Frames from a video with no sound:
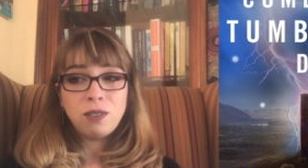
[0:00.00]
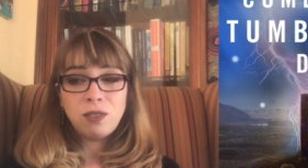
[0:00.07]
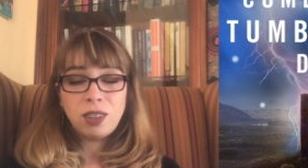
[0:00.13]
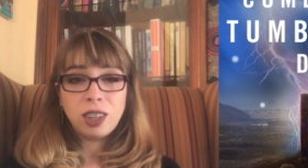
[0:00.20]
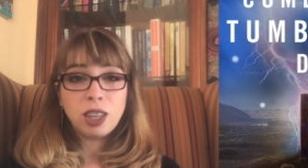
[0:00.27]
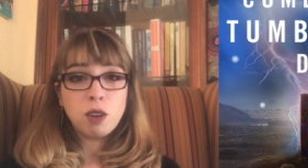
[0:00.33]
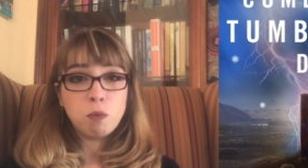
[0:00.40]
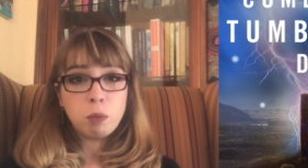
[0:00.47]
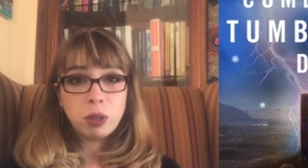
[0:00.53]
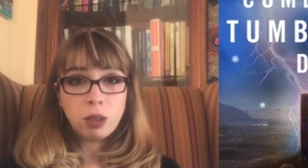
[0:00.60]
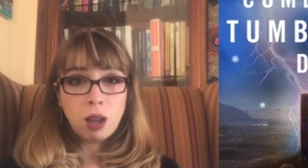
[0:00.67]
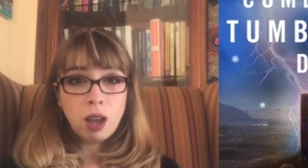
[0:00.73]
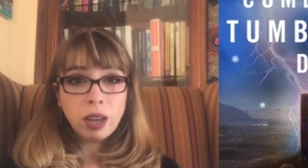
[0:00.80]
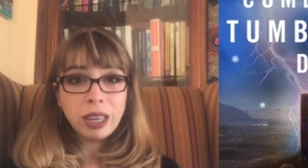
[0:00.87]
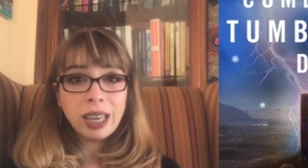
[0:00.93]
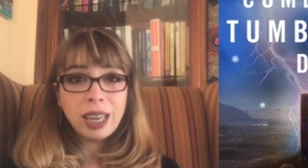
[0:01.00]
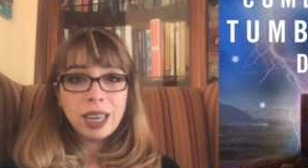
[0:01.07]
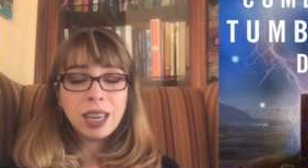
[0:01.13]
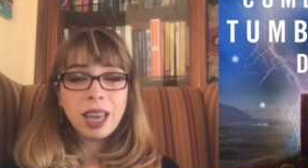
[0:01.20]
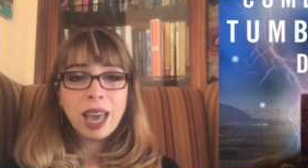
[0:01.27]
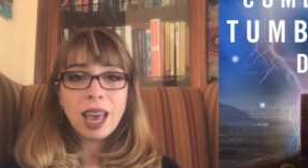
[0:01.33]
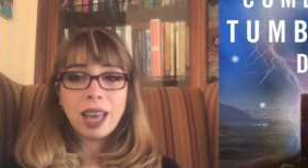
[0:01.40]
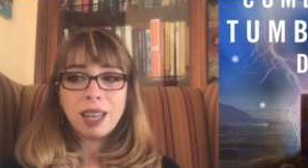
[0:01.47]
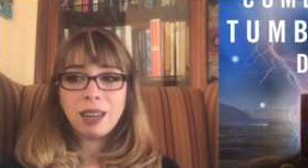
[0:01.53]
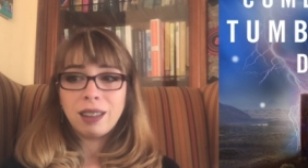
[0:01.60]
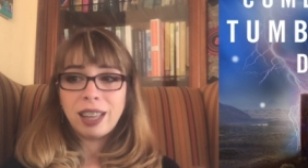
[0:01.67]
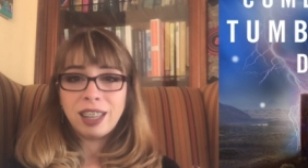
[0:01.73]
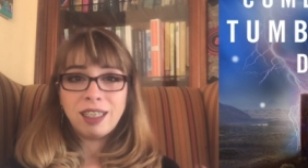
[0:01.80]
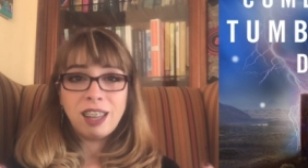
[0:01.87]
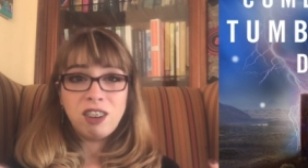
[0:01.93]
feeling of belonging and
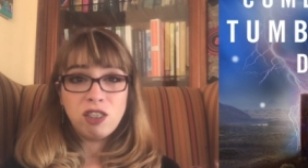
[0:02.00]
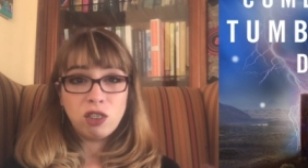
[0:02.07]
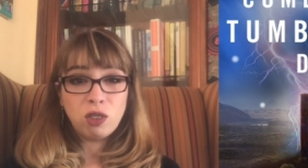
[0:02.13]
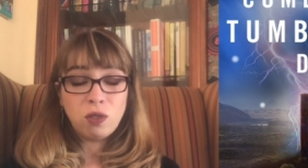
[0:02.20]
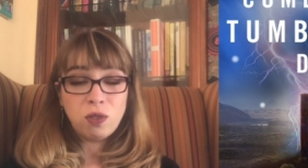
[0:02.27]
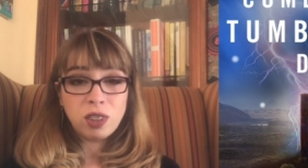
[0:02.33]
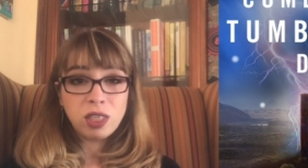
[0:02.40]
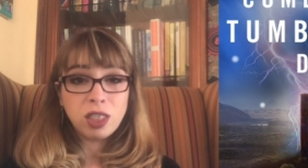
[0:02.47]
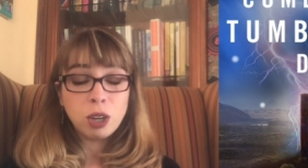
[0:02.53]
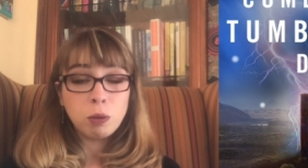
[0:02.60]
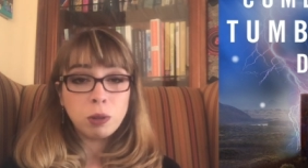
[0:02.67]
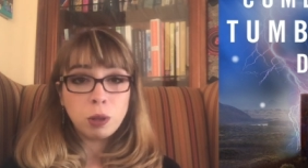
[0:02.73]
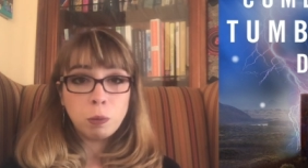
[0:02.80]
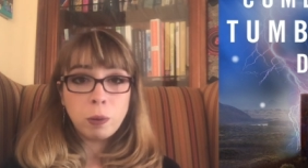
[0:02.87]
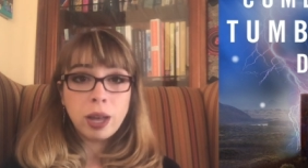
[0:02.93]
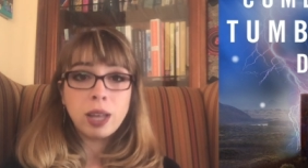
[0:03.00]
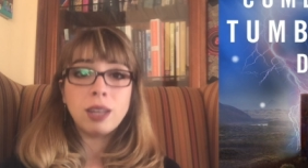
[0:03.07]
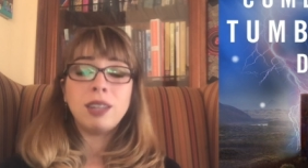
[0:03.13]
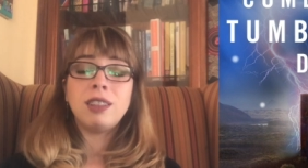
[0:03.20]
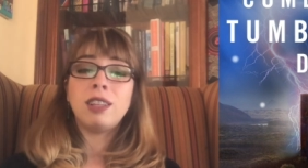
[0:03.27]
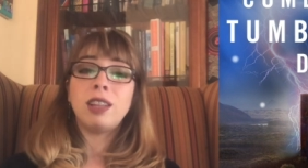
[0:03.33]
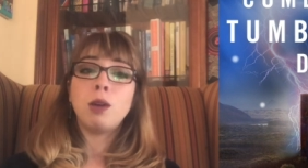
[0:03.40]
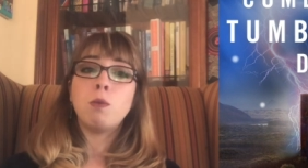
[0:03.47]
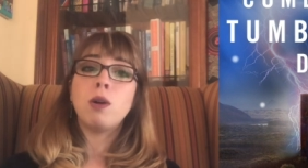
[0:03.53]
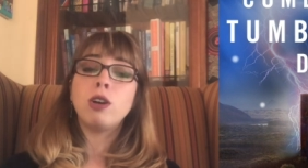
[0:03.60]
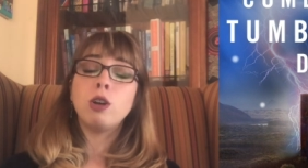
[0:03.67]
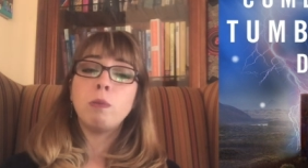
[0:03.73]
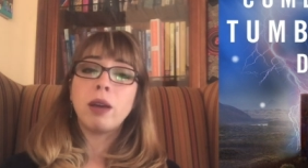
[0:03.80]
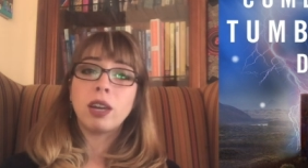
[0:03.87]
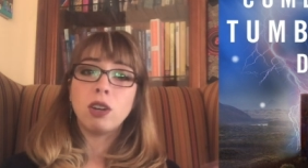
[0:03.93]
like they just fit there really well and then they
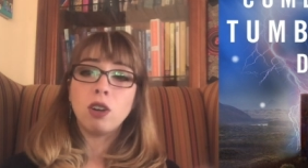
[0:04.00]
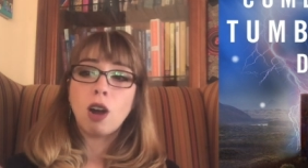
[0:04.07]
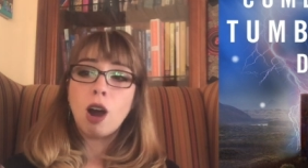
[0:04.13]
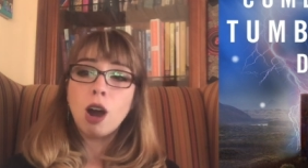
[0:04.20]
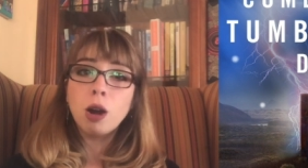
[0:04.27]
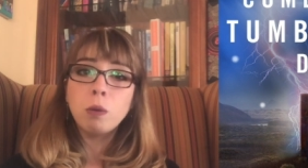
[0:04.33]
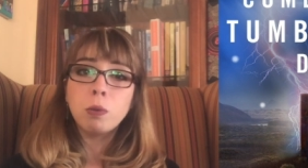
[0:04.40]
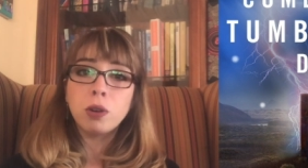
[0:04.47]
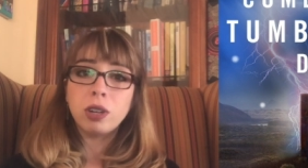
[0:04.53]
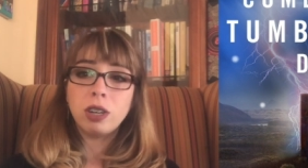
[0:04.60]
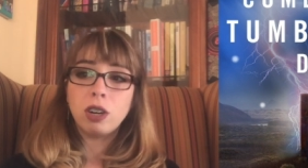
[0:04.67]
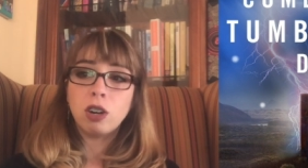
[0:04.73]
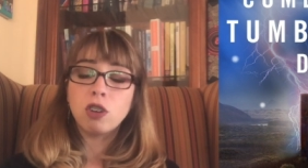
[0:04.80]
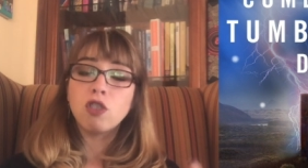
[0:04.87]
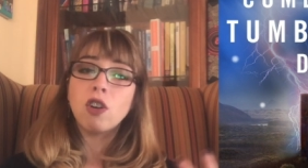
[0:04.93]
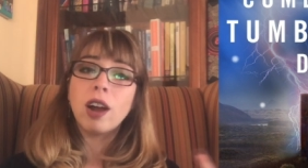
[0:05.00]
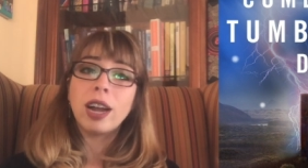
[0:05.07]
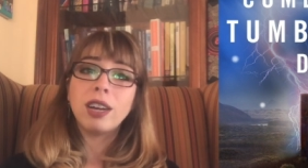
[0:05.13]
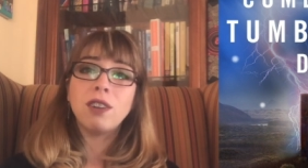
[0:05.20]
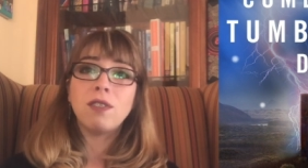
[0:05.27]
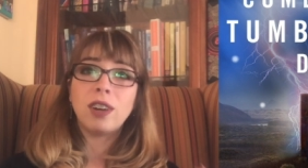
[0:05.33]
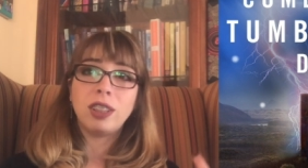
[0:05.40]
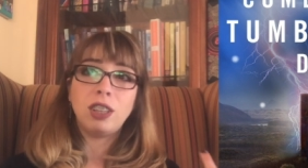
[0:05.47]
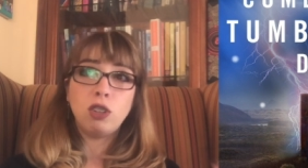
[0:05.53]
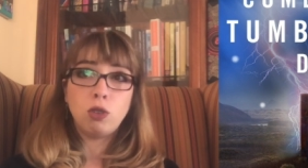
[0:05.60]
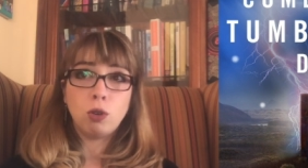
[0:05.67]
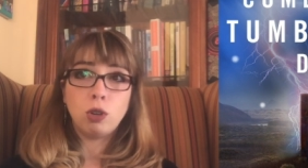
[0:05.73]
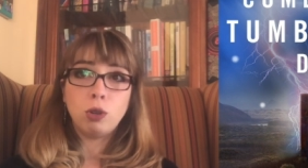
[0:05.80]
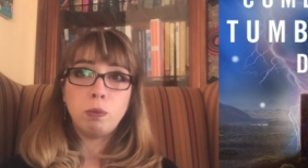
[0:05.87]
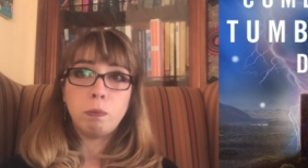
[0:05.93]
wander back into our world and are trying to find these
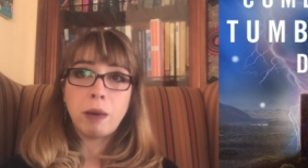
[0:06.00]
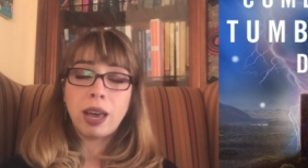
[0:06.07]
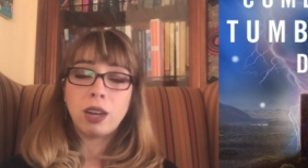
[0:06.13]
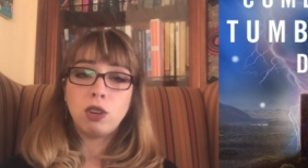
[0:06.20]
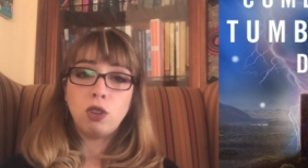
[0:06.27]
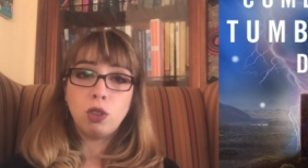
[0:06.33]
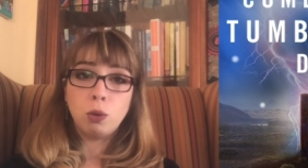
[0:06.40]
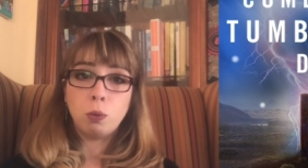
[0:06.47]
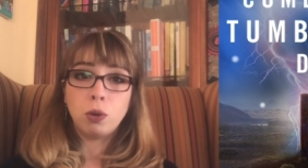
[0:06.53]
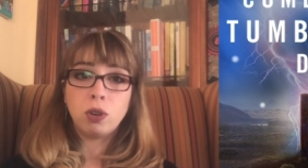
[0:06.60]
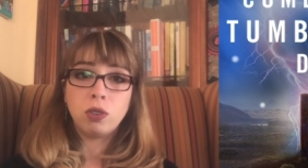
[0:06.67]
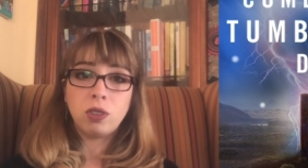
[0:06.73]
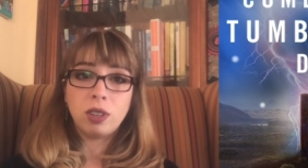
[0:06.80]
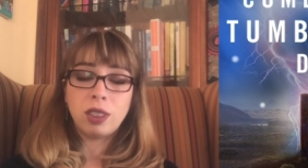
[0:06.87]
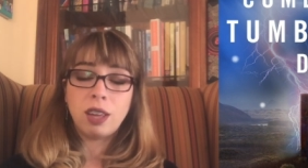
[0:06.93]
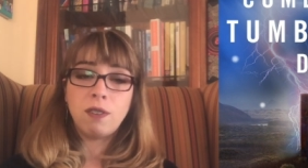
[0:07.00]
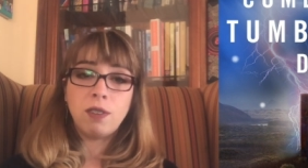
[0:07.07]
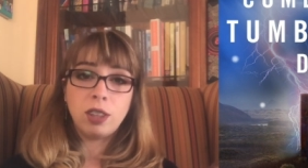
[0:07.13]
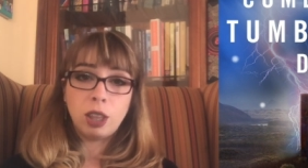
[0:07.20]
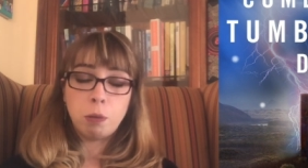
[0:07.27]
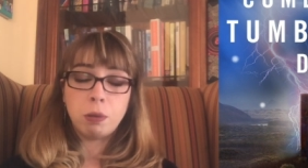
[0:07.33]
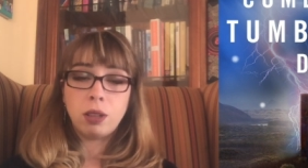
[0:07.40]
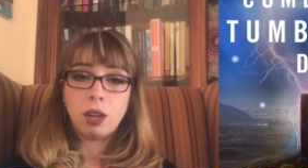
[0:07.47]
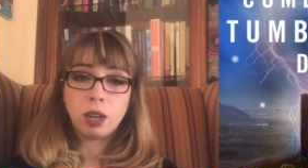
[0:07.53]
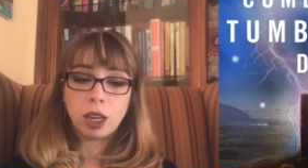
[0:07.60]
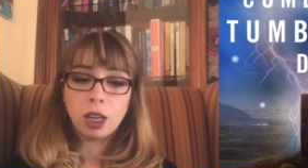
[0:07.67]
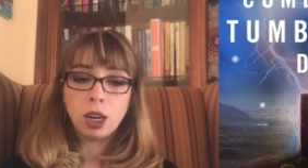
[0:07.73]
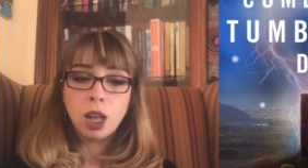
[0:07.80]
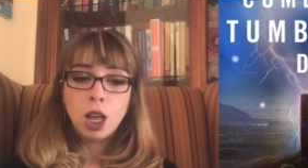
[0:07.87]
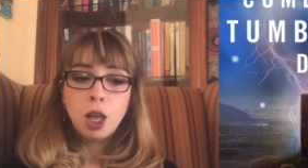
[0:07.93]
doors back to the worlds that they feel they belong
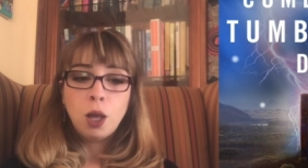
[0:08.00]
in.